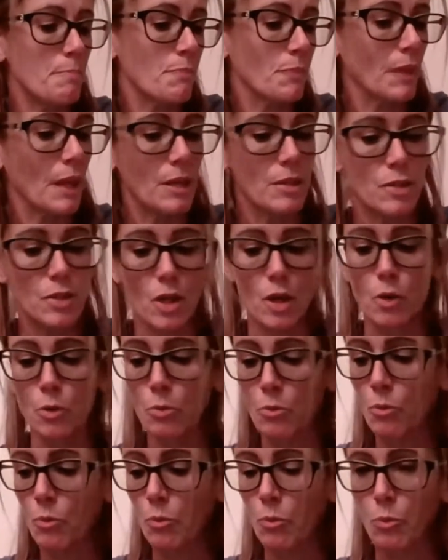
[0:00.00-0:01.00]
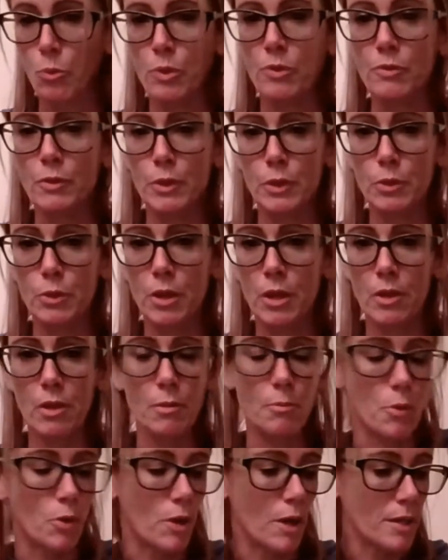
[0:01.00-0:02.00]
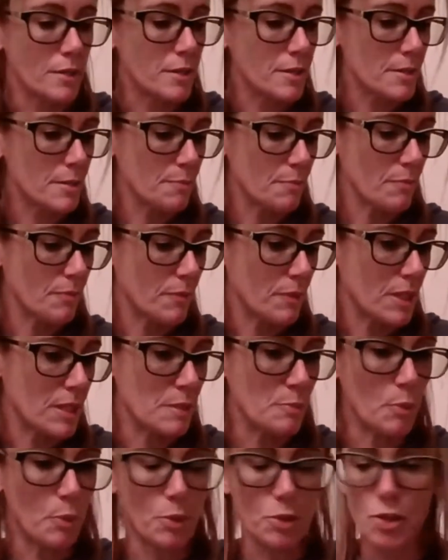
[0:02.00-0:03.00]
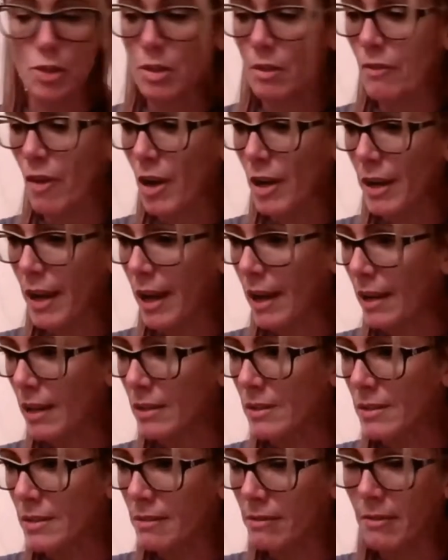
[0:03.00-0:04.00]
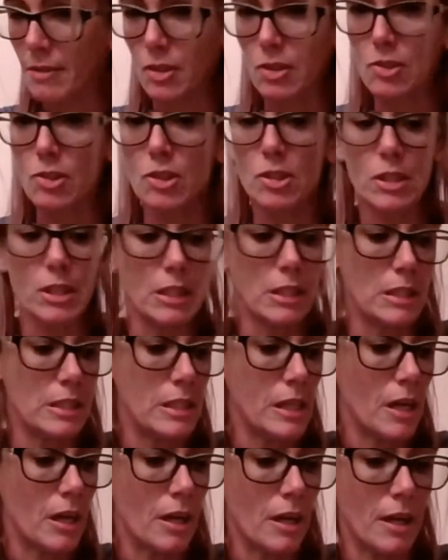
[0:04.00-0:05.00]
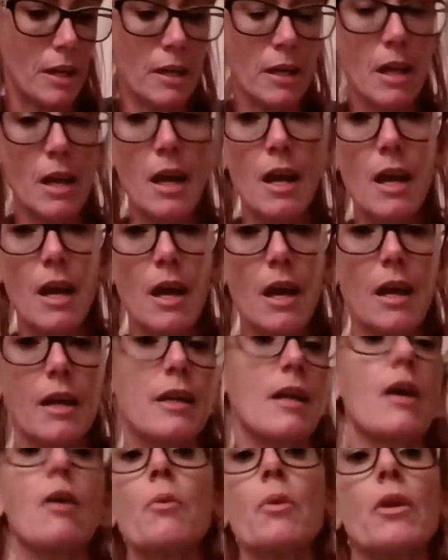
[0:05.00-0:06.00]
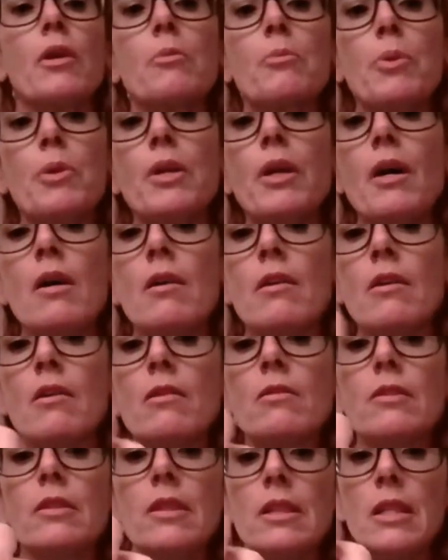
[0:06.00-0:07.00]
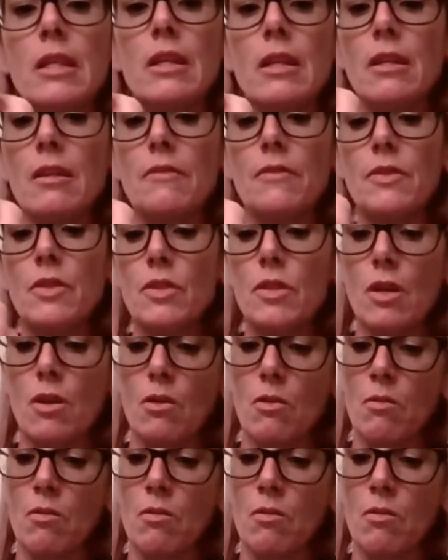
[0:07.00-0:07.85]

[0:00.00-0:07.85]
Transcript: So we've glued on our moss. This portion of our day is officially done. And now we're going to put on our leaves. So